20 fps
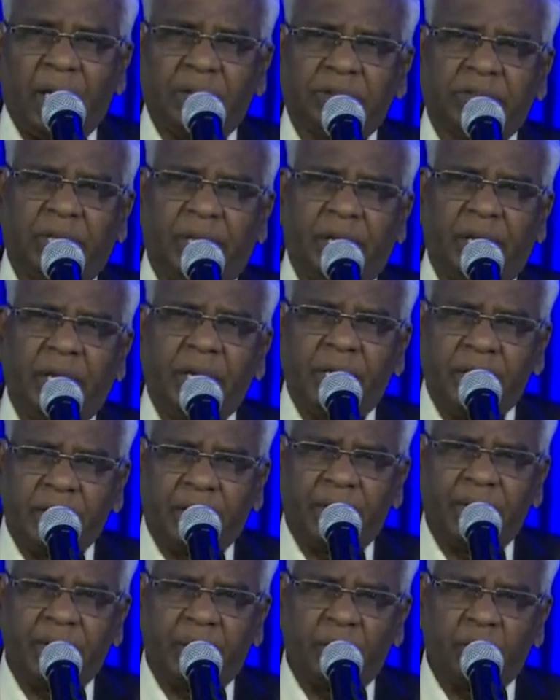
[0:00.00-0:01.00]
as a
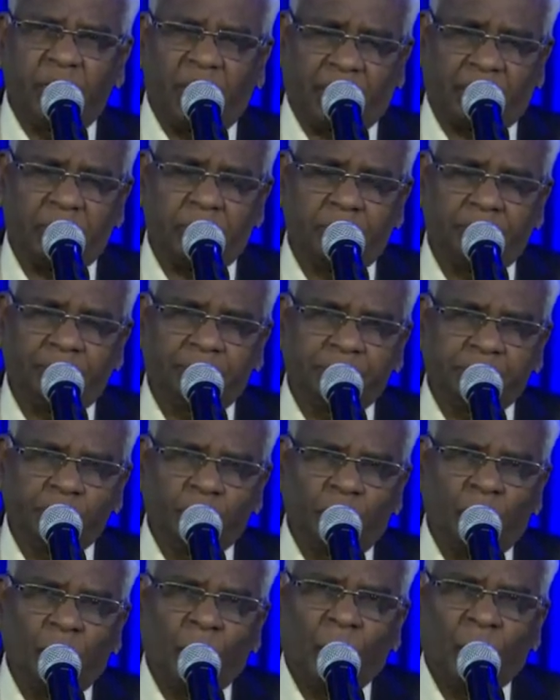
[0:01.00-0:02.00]
redeemer.
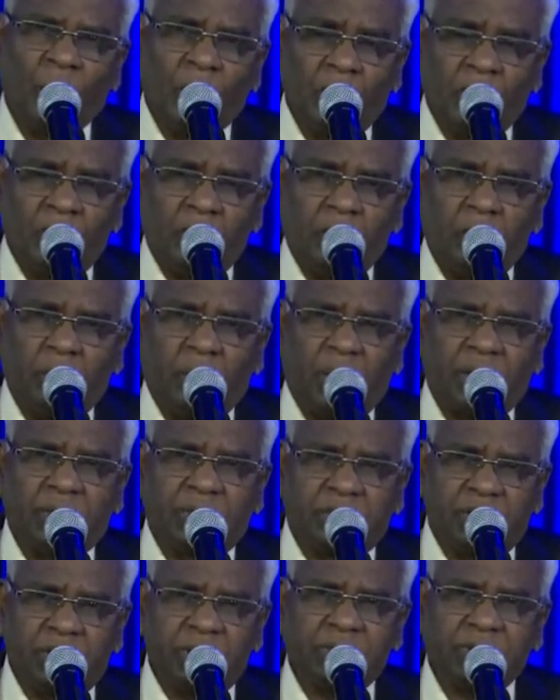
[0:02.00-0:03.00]

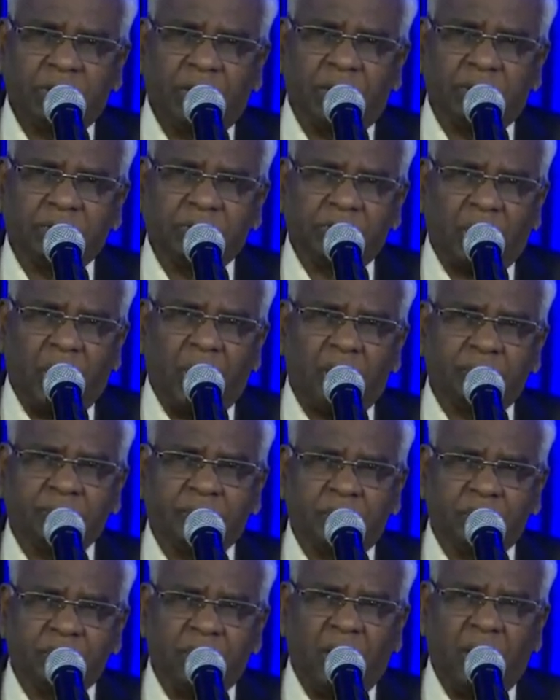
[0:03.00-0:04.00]
But Jesus,
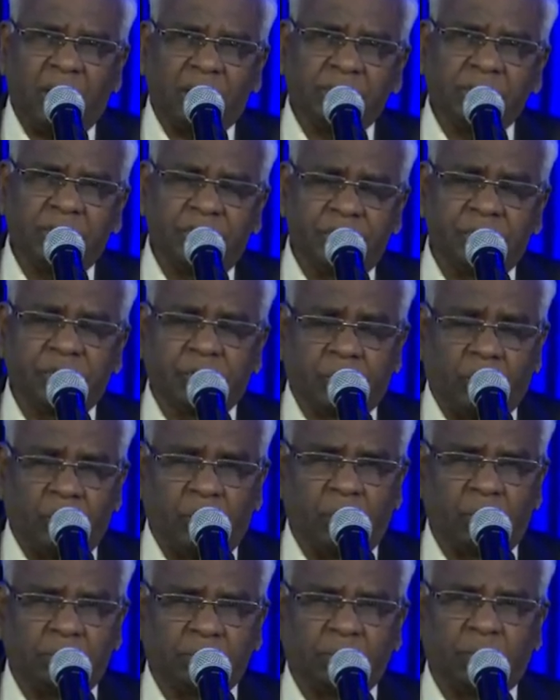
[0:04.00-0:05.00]
after that, he
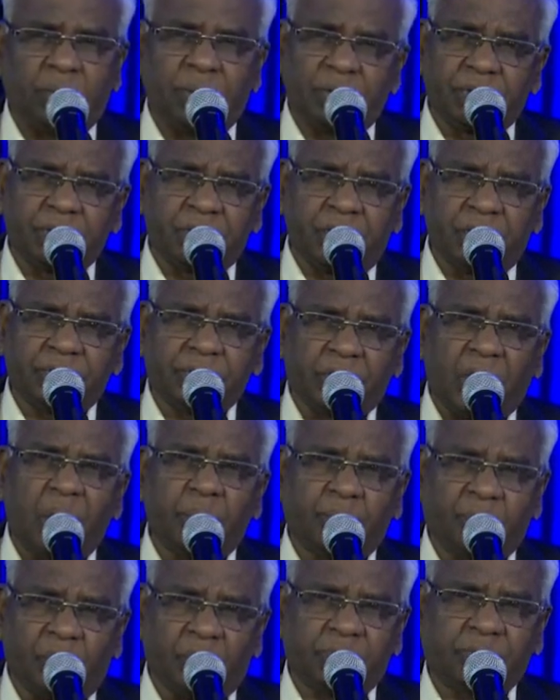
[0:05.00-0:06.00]
told to his
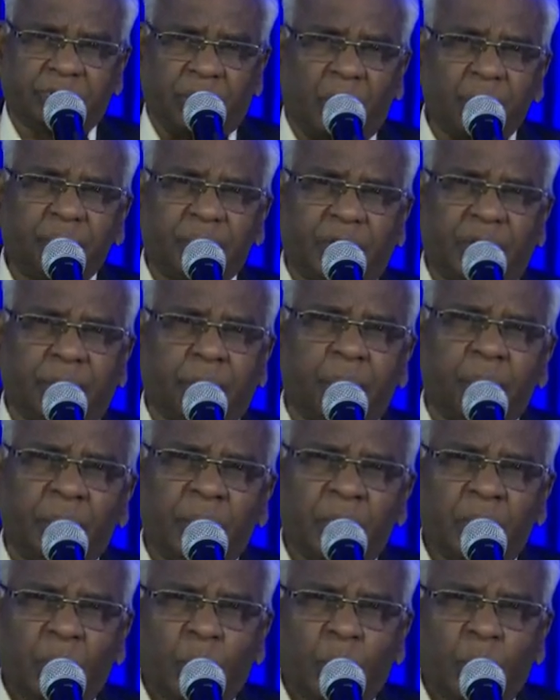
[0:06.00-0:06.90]
disciples something